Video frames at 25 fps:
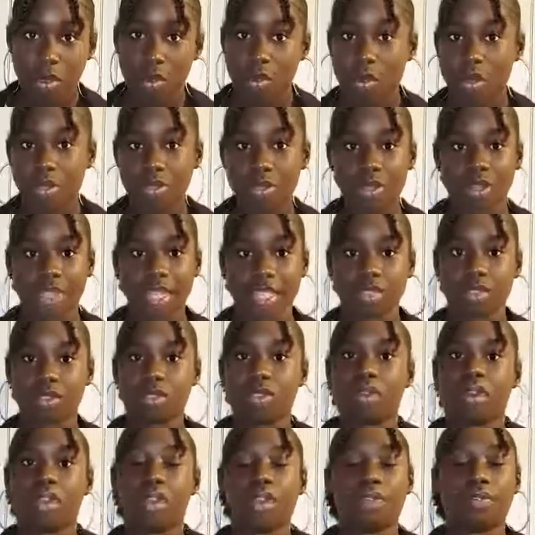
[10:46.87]
Whether that's
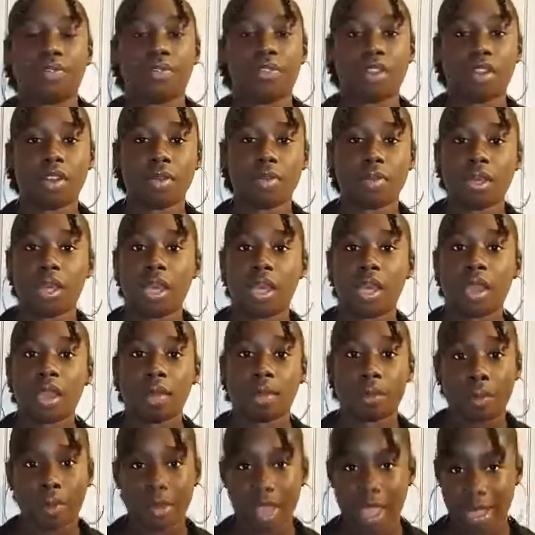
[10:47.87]
going from
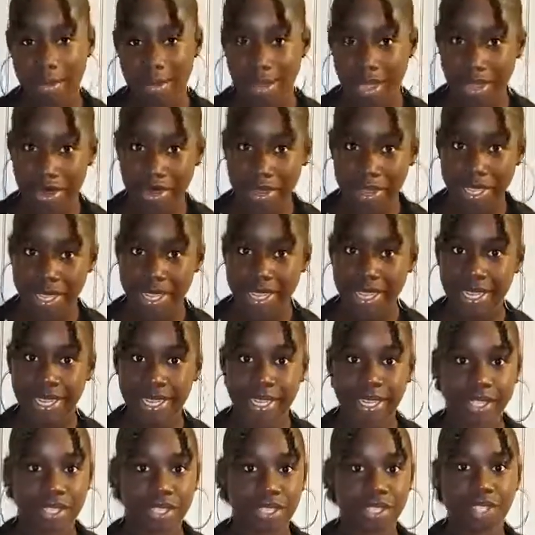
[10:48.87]
primary
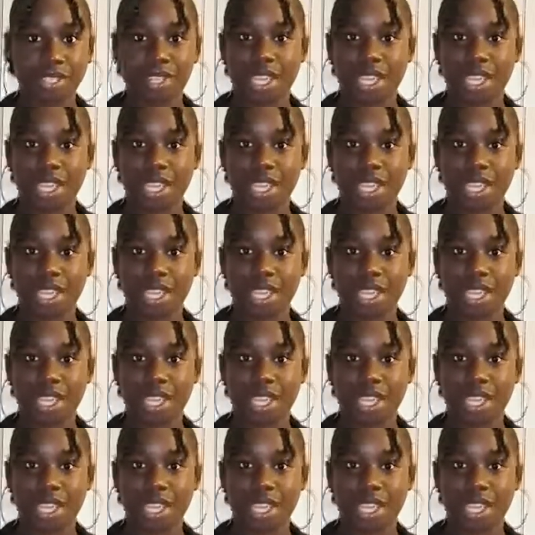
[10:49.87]
years